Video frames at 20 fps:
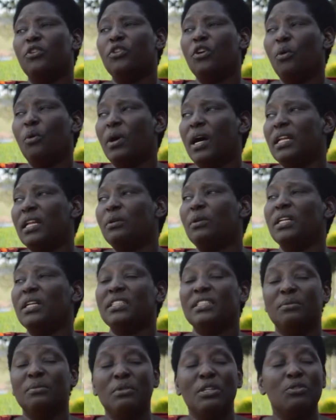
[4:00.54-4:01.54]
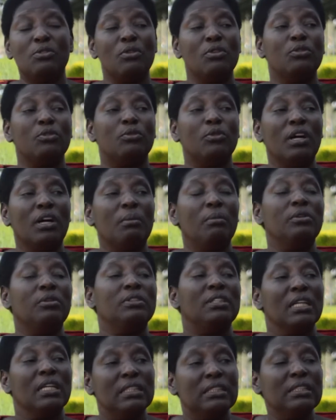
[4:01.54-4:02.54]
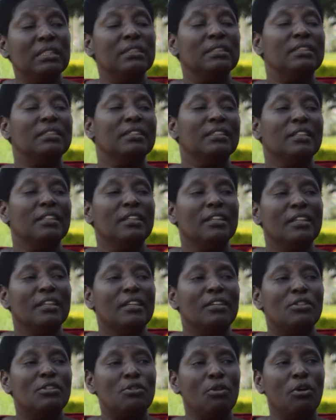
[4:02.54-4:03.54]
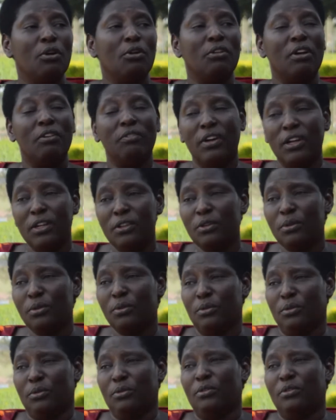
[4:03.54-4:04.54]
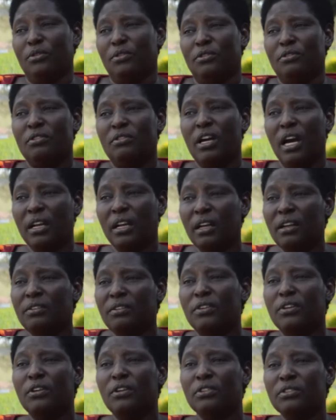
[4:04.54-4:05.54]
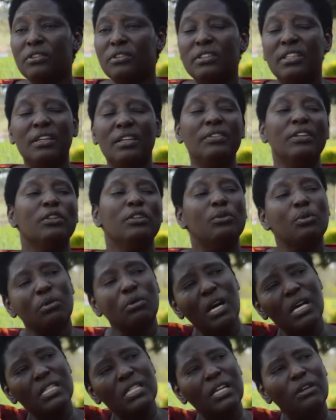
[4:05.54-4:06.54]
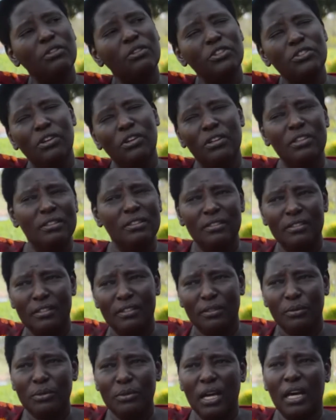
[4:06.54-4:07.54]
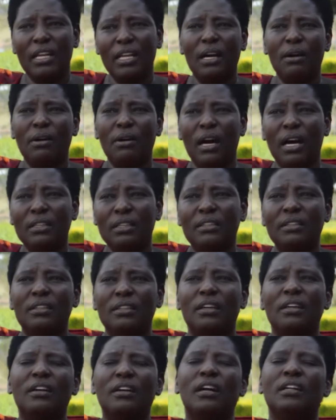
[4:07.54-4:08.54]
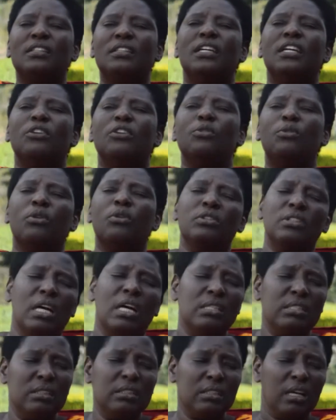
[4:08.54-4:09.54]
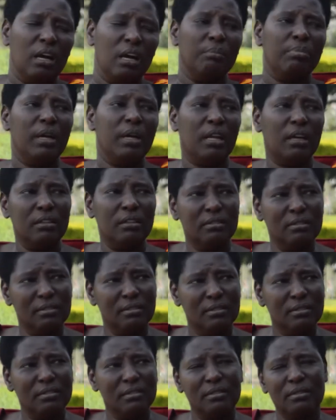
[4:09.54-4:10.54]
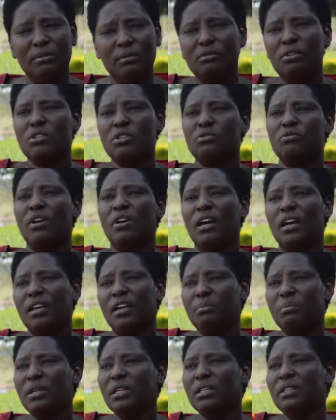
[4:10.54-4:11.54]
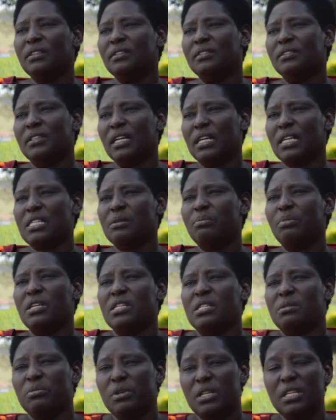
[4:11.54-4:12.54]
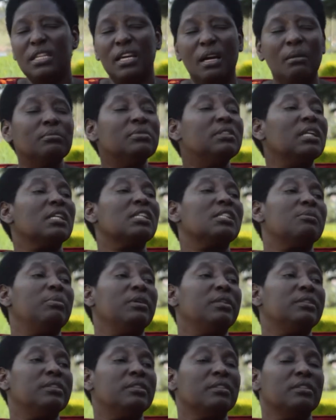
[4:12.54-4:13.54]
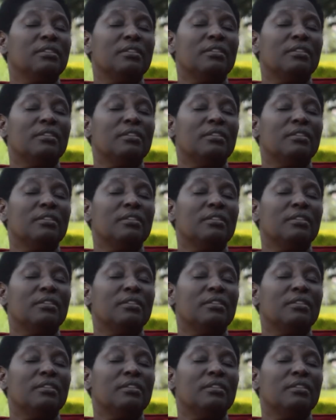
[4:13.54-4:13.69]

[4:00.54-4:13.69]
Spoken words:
you know what it means when we talk about taxes. So revenue, Uganda Revenue Authority, even took us the region, we are now at the headquarters in Kampala. Because we are a big tax base, medium tax base.